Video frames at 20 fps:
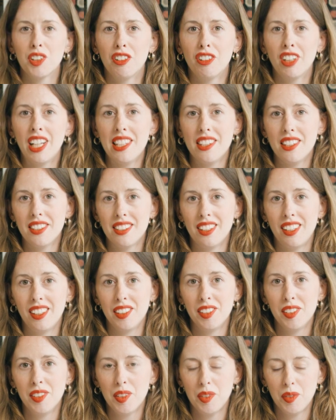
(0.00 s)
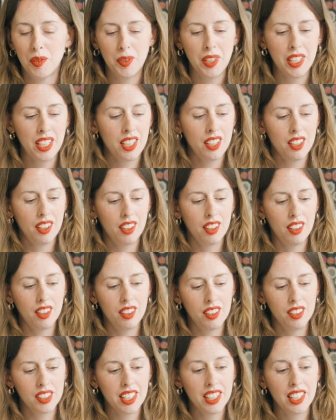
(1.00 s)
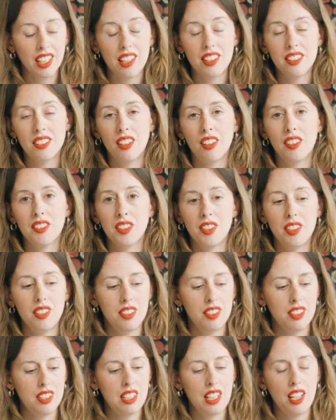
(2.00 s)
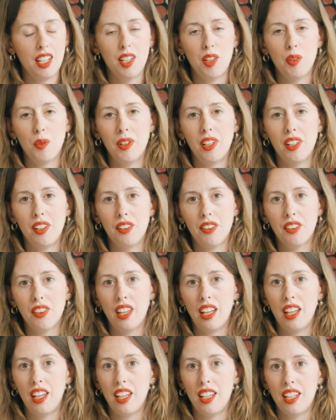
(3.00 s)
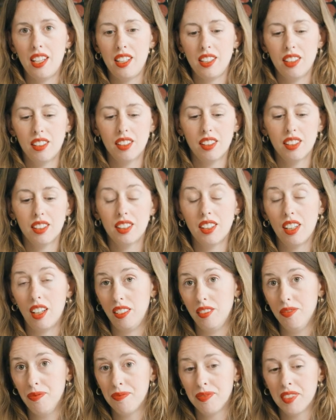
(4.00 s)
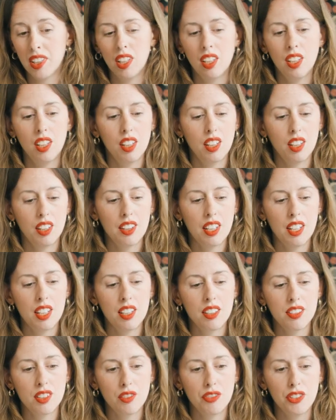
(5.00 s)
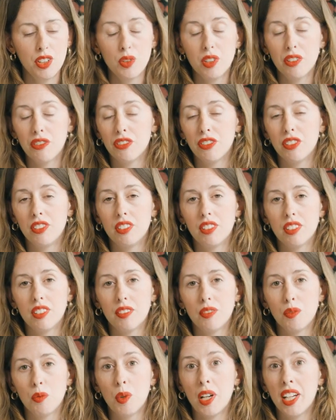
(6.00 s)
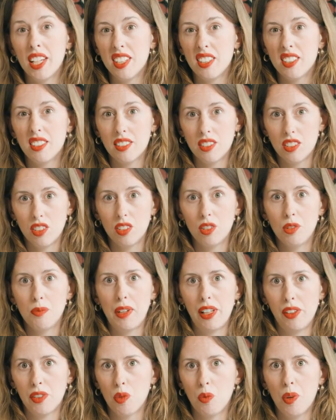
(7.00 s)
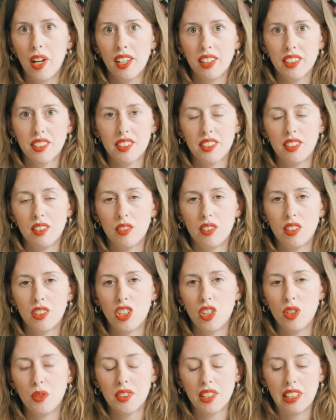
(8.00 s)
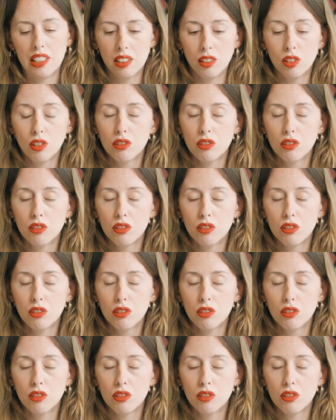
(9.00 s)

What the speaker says: create the seal, we are going to get started today with a gun. There's a few different ways to melt the wax. You could use a little